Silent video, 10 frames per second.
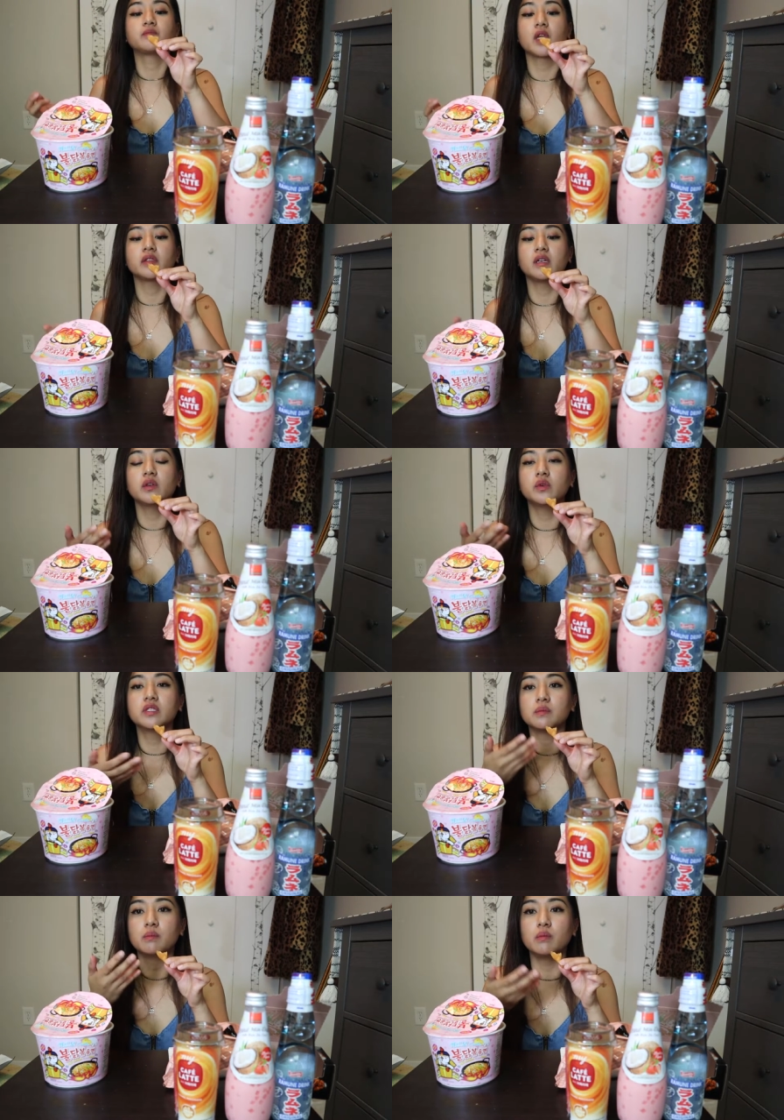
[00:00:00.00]
I thought it
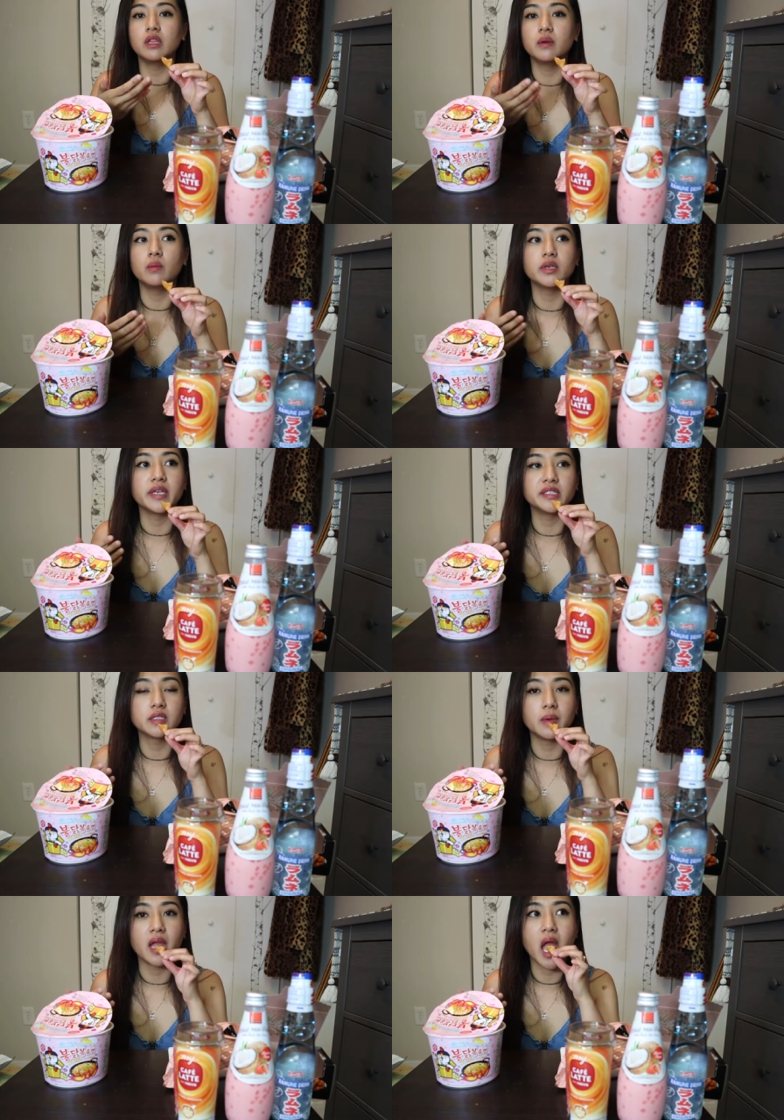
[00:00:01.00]
was a little more
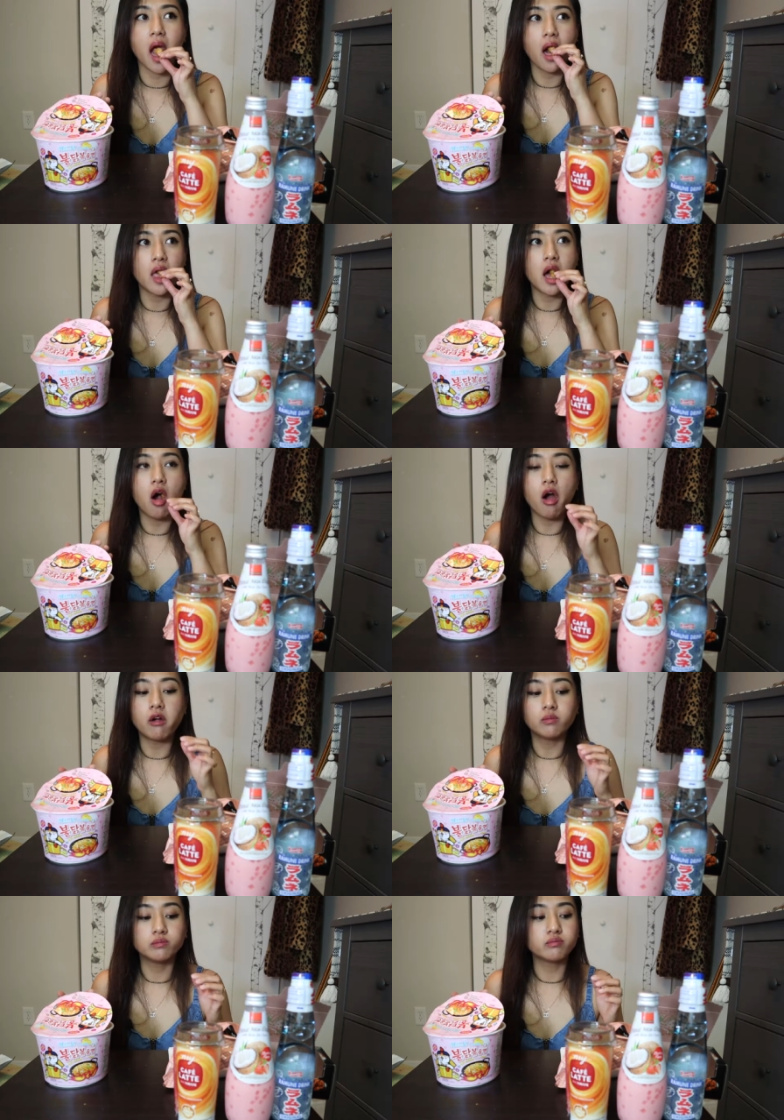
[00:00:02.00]
dense, but
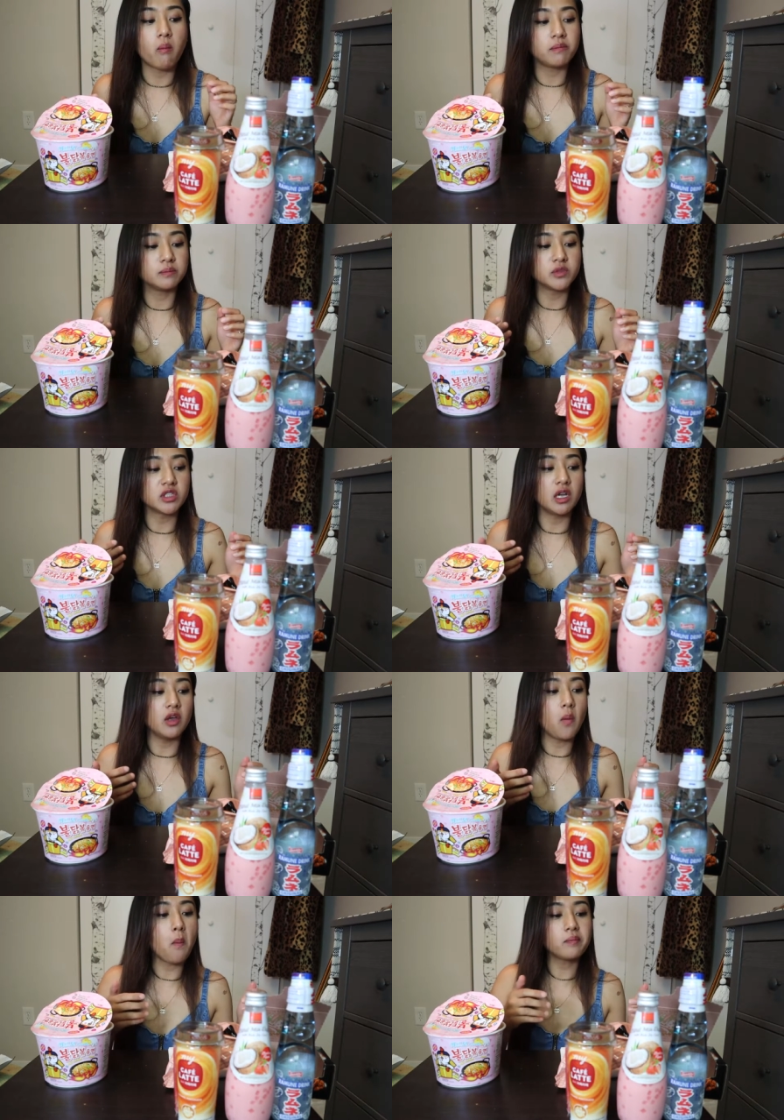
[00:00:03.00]
it's hollow.